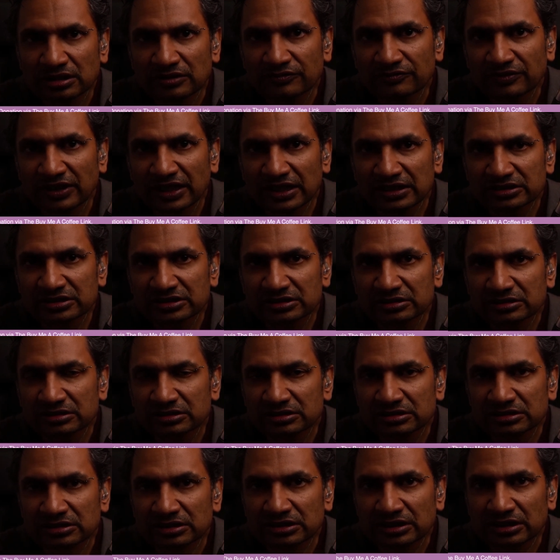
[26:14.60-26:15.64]
that
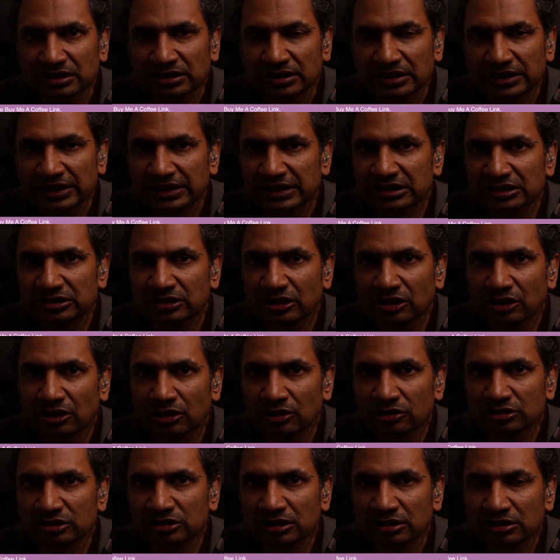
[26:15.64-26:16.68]

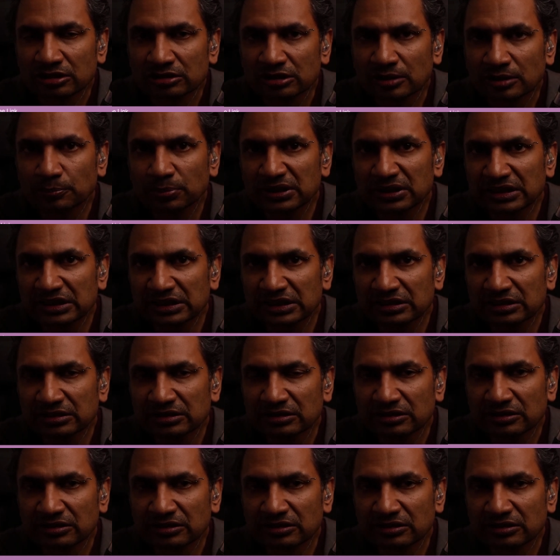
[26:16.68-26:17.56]
ignored the plea